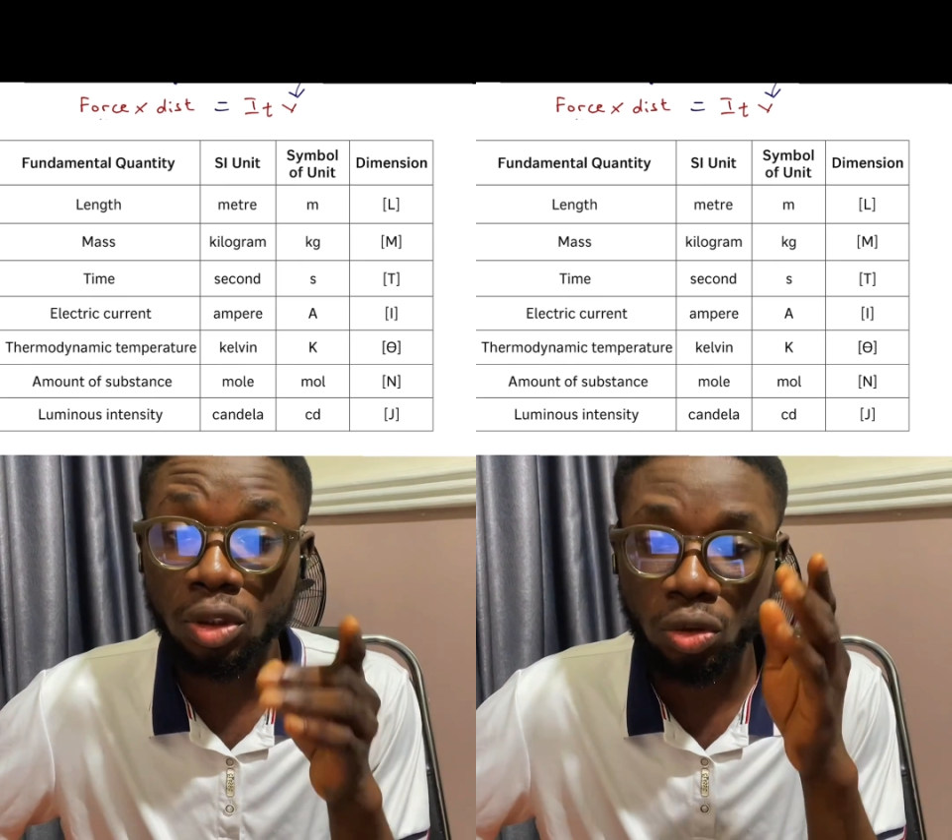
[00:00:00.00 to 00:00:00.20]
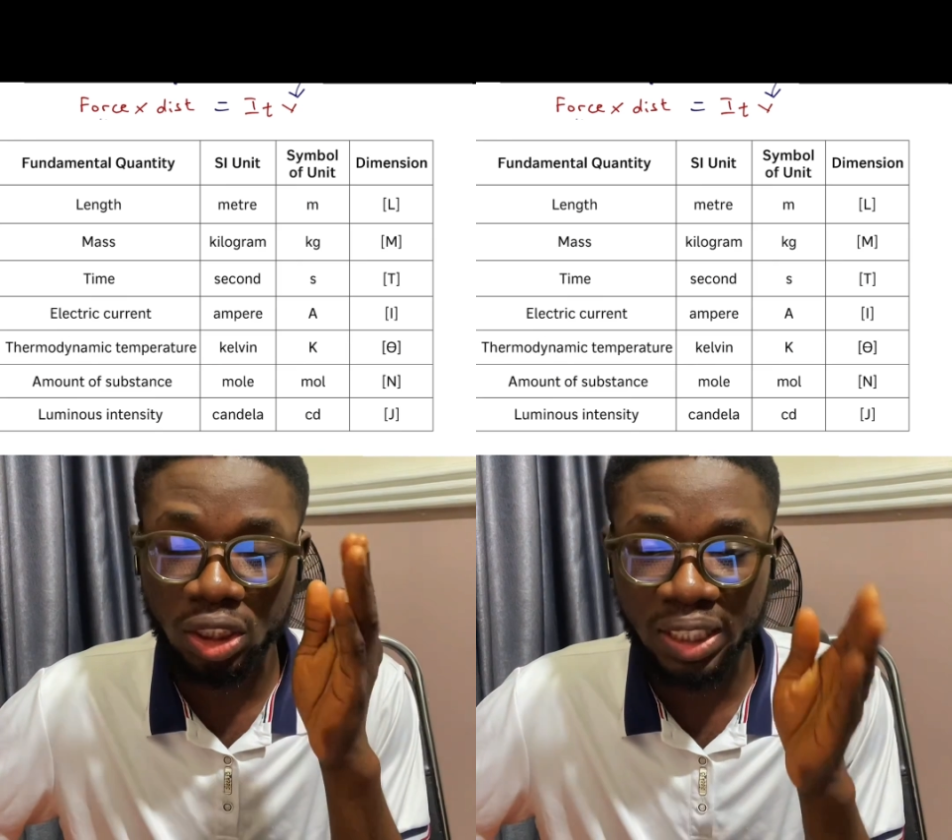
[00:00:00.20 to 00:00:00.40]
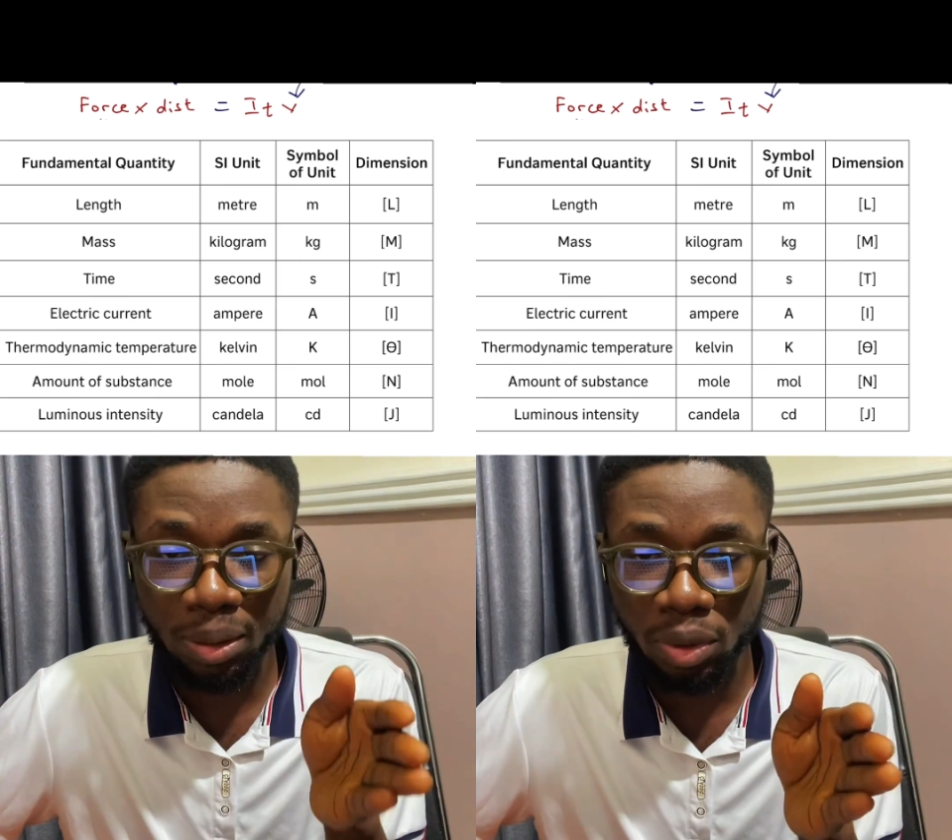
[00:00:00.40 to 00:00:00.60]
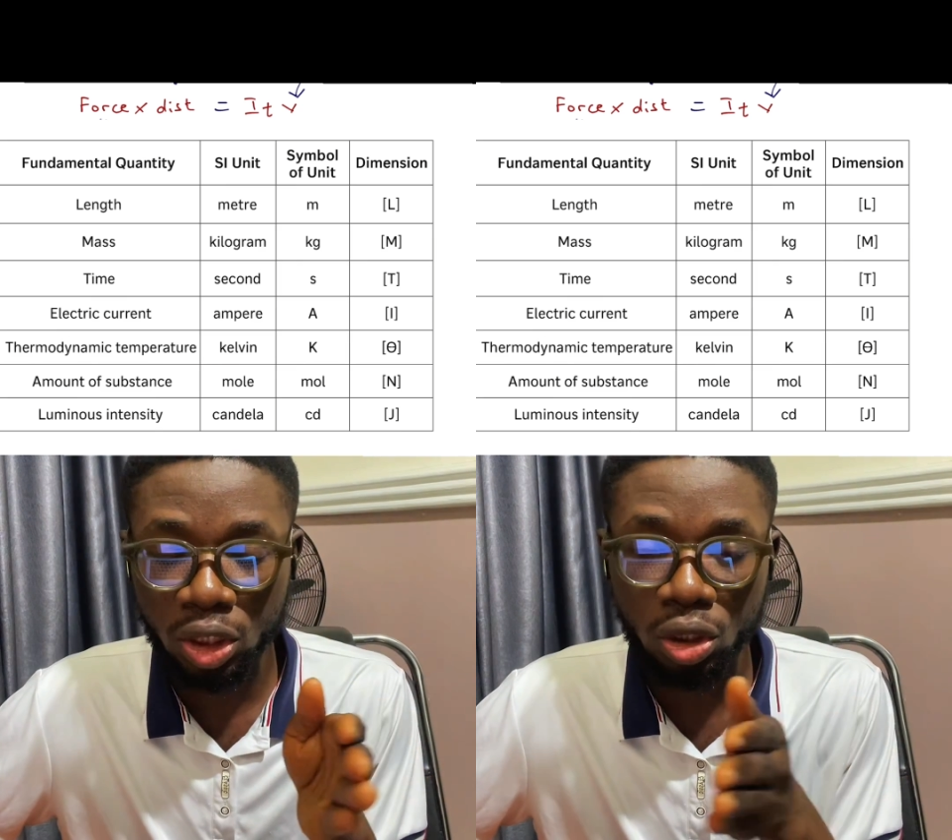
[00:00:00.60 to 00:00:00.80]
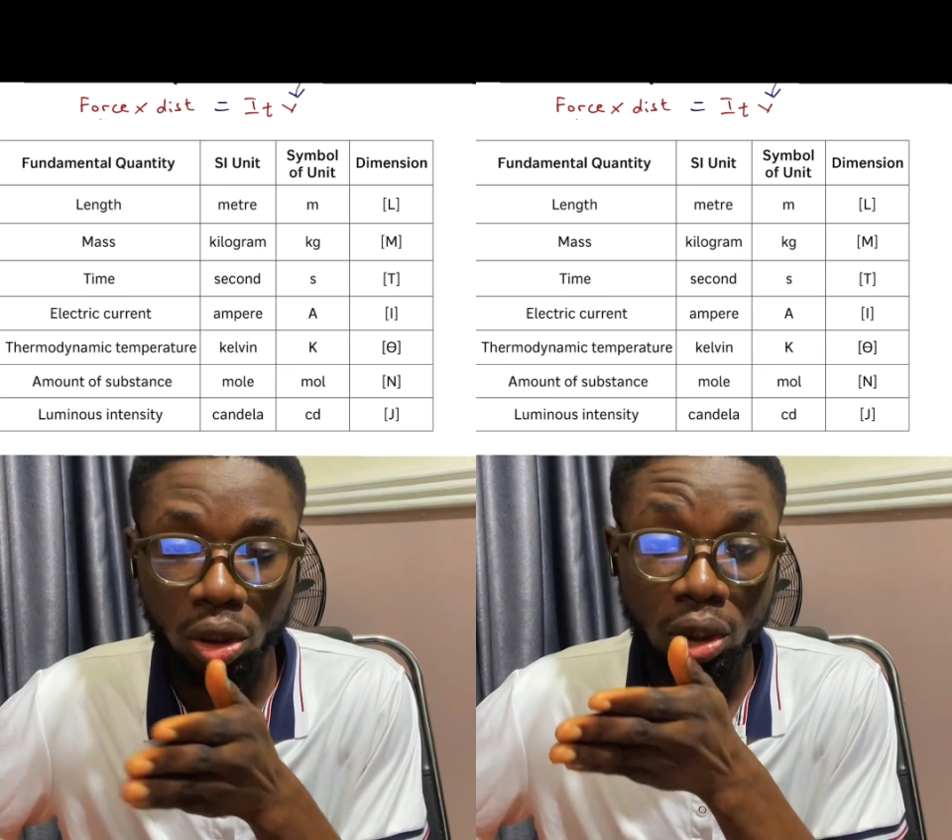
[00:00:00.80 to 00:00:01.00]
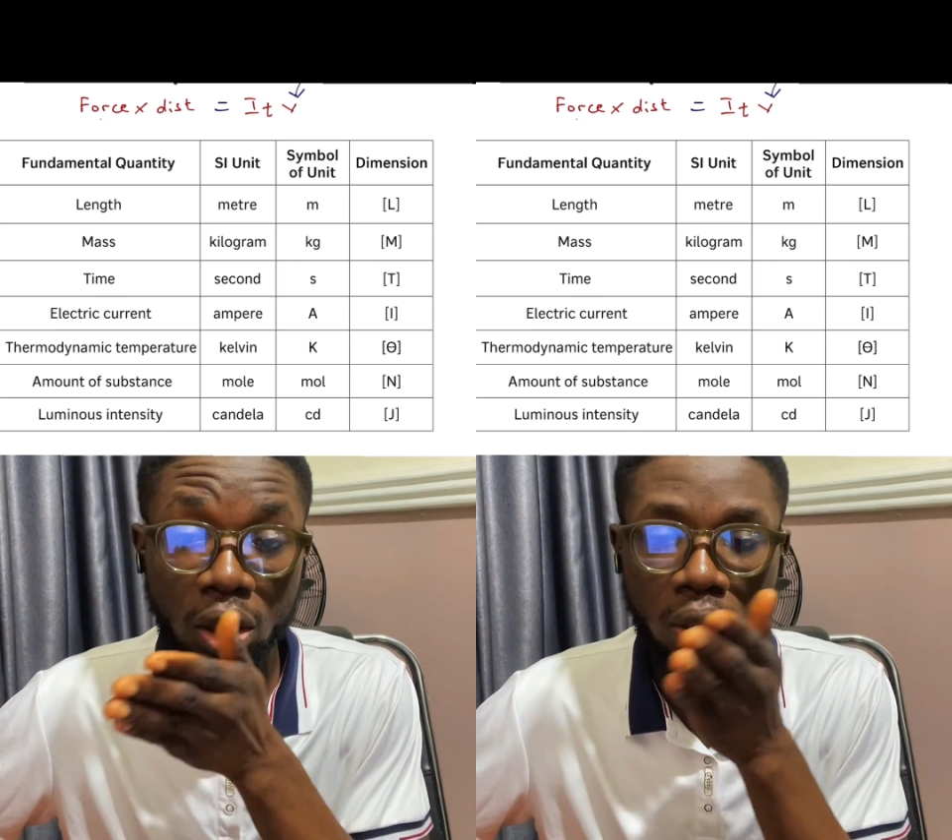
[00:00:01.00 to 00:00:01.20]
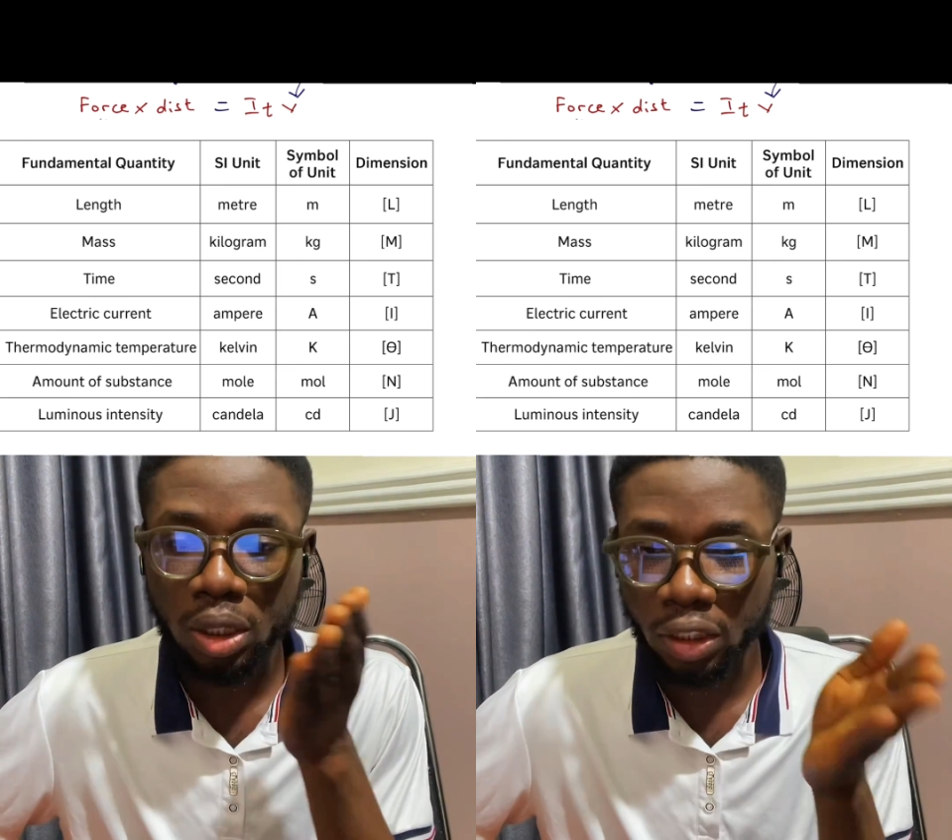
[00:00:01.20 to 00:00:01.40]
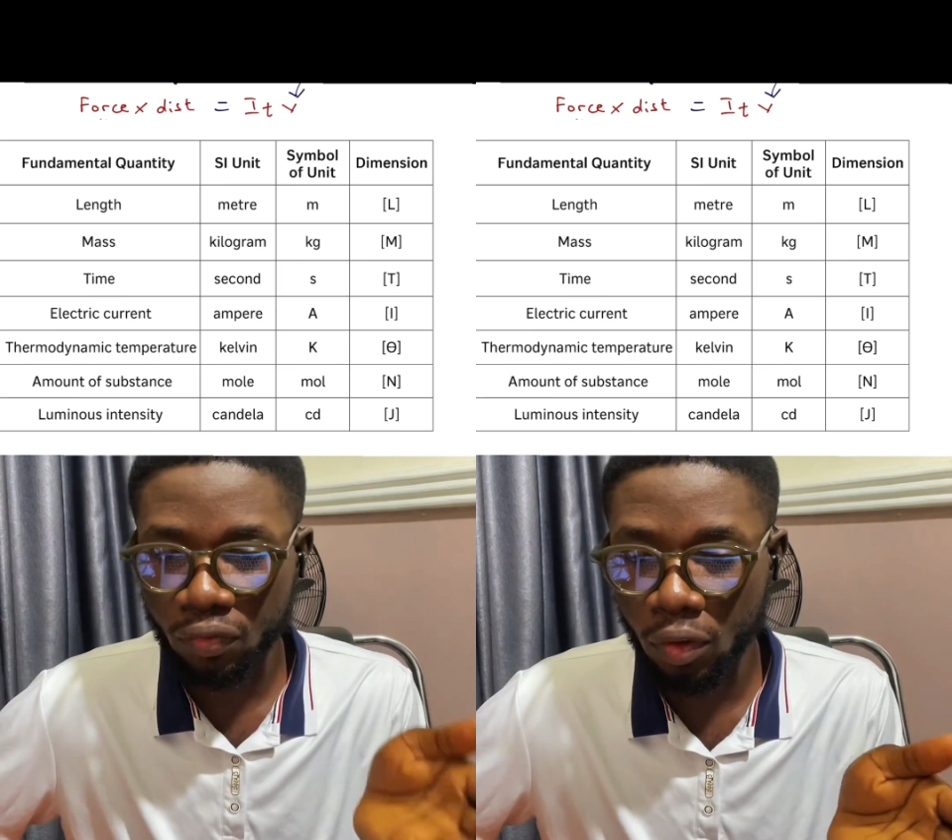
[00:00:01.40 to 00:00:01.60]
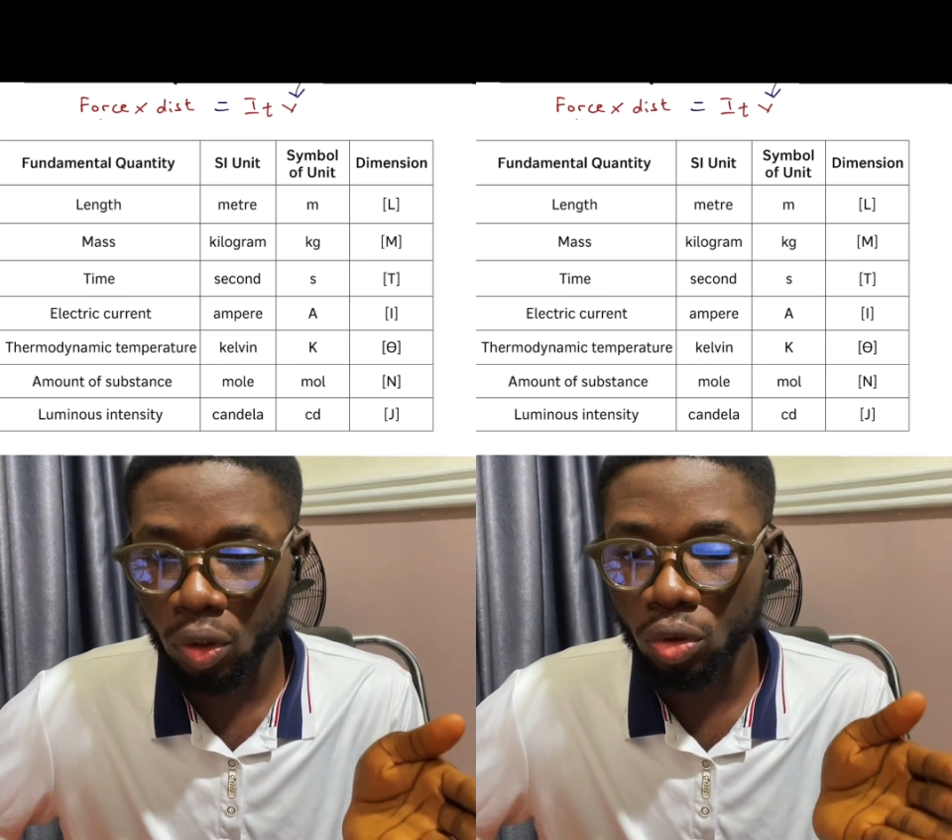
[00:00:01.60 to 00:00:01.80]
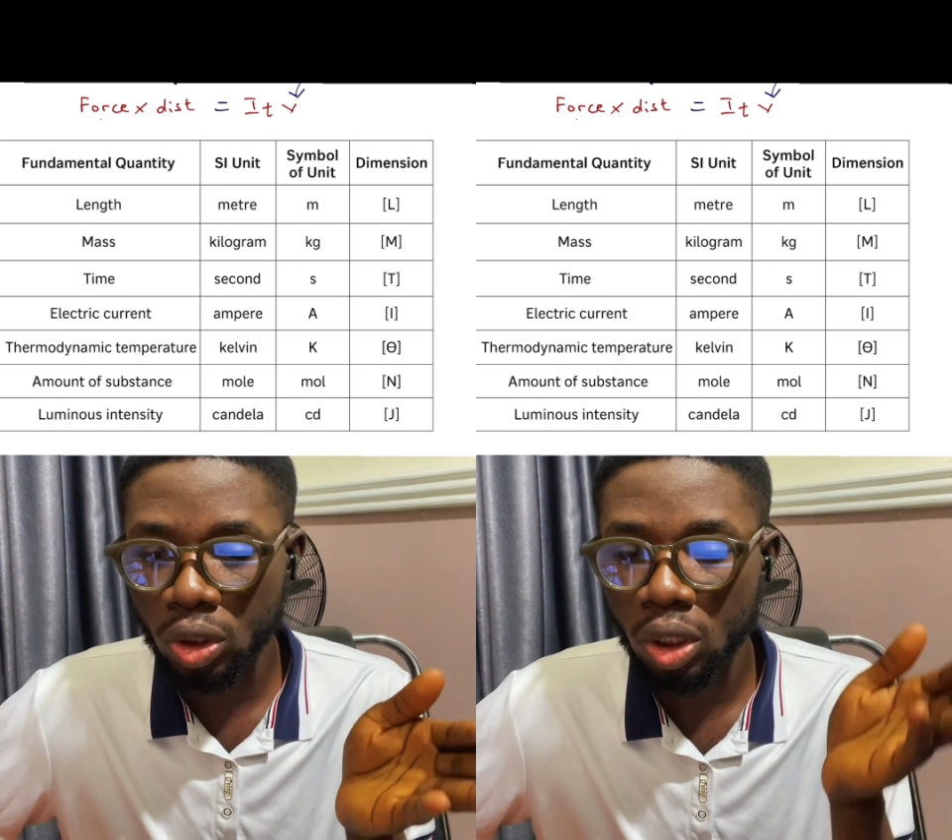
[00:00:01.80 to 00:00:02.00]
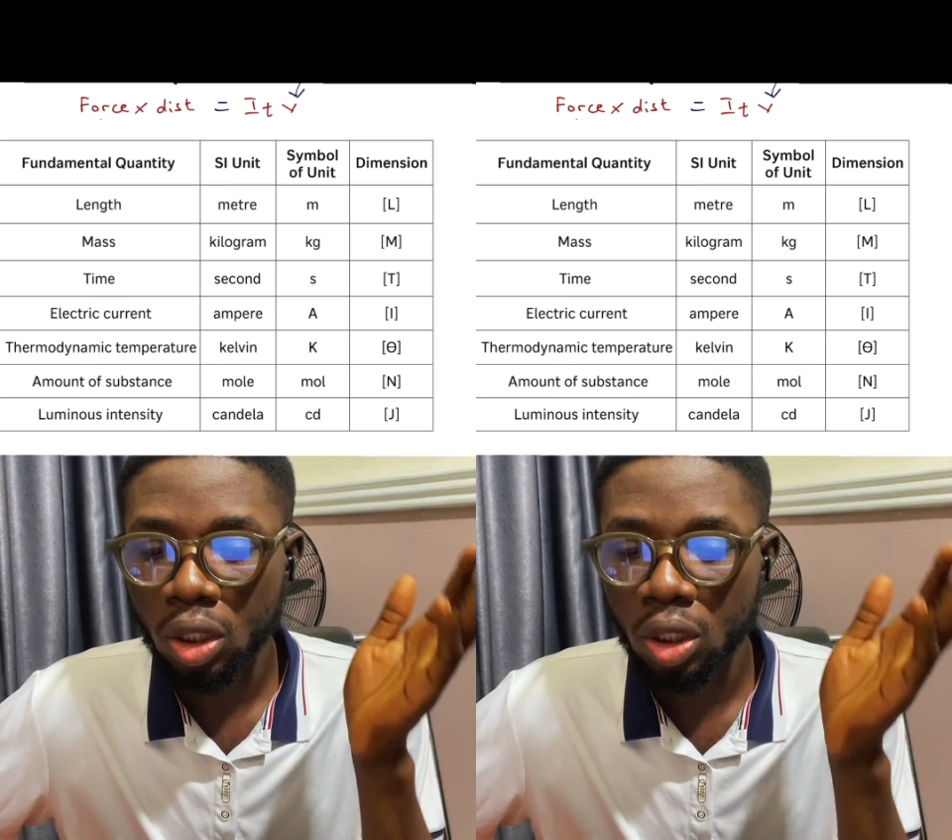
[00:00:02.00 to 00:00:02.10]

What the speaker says: to the dimension that follows.